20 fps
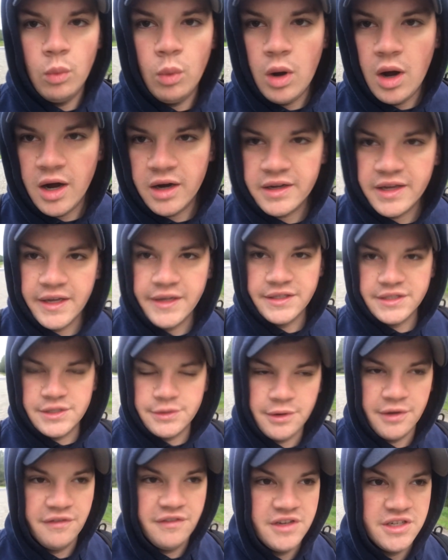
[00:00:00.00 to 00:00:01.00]
walking
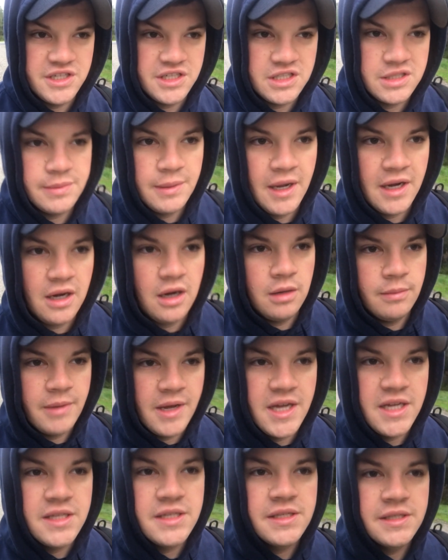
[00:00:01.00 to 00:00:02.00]
to a fishing spot on
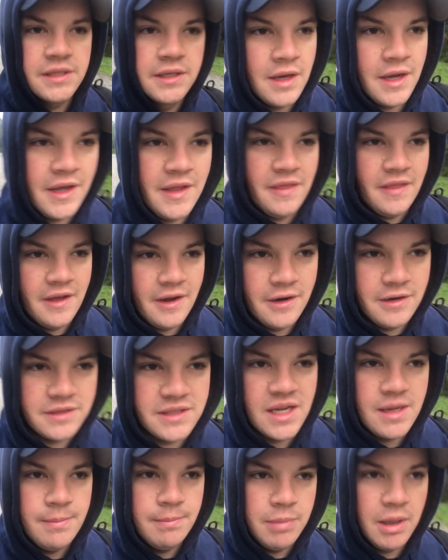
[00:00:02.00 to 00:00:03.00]
base and
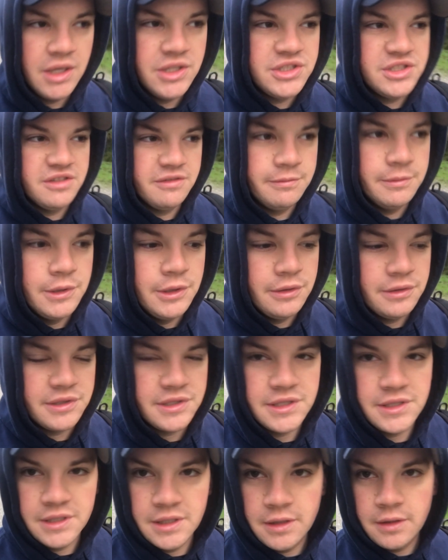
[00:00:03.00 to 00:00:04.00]
there's a bunch of
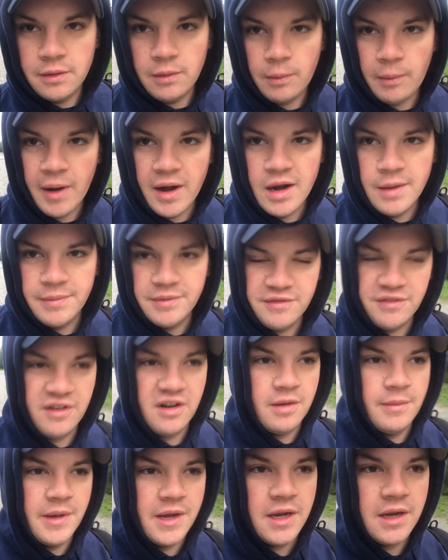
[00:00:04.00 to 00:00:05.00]
moose right up in
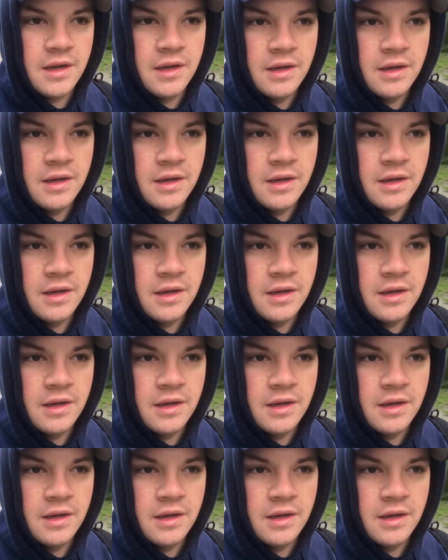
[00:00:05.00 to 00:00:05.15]
front of me.